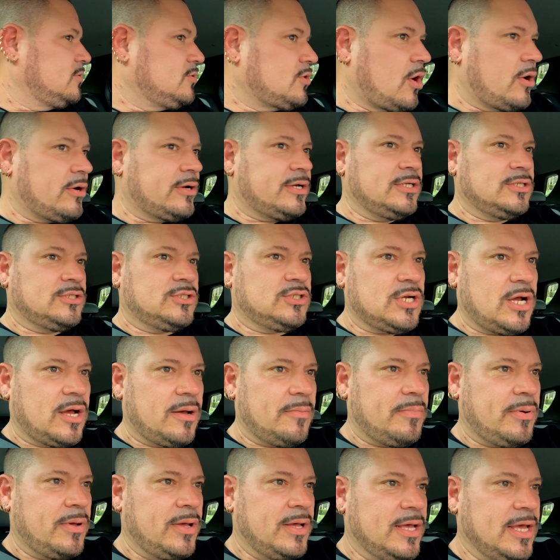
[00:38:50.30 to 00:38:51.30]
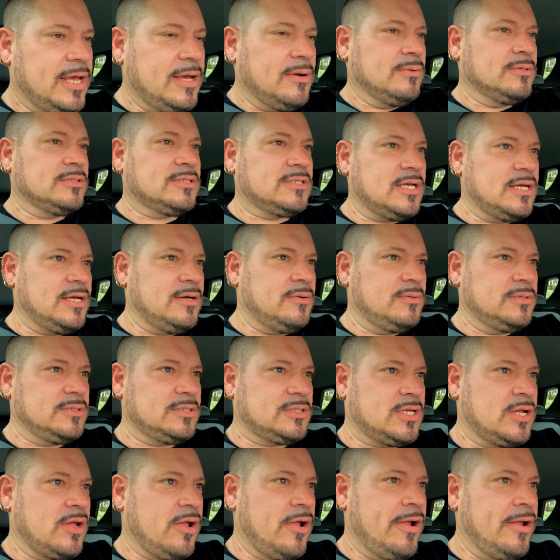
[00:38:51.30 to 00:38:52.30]
Donkey Jump. It was it
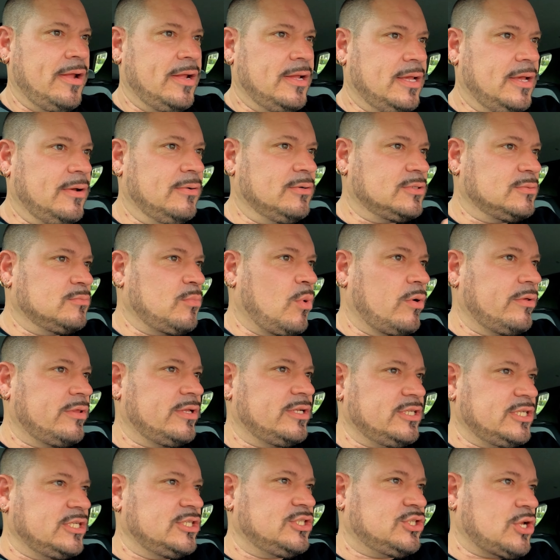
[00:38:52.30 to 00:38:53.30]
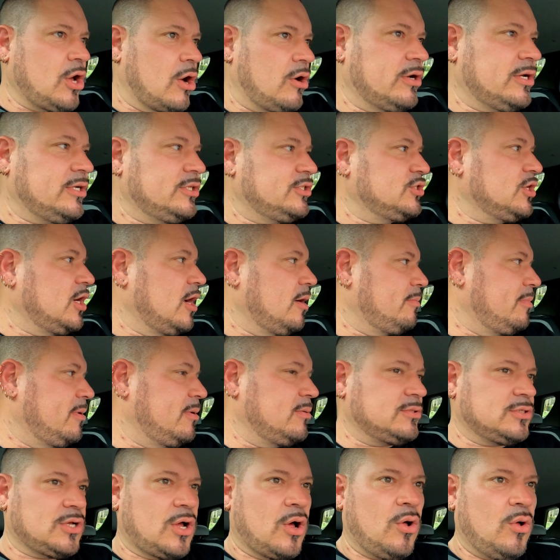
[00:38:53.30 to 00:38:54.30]
was it was more than just Donkey Jump.
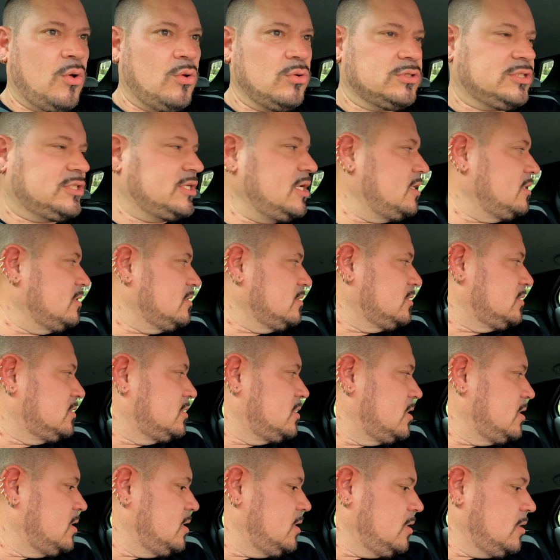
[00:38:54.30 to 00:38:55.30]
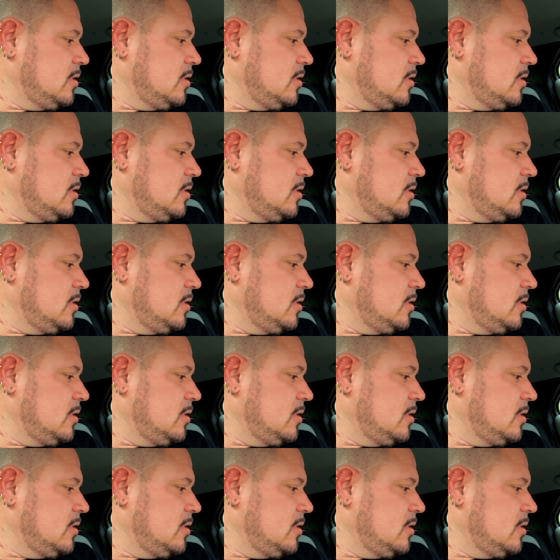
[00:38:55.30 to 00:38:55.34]
It was a whole sentence.